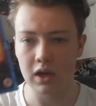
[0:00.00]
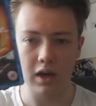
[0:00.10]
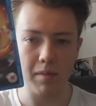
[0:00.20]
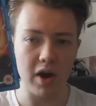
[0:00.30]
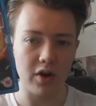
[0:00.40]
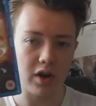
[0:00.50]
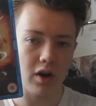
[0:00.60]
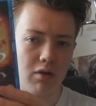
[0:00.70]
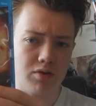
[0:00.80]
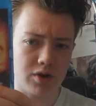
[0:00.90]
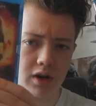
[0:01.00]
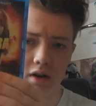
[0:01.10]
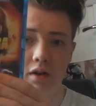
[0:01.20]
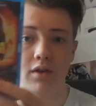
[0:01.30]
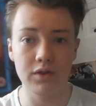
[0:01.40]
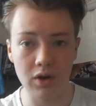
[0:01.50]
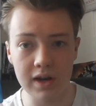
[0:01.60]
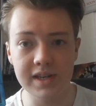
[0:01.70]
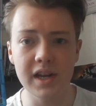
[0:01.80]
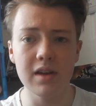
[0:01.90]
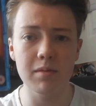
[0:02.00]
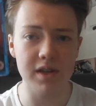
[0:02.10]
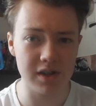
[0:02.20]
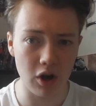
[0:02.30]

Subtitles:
American Ultra, saw it in cinemas,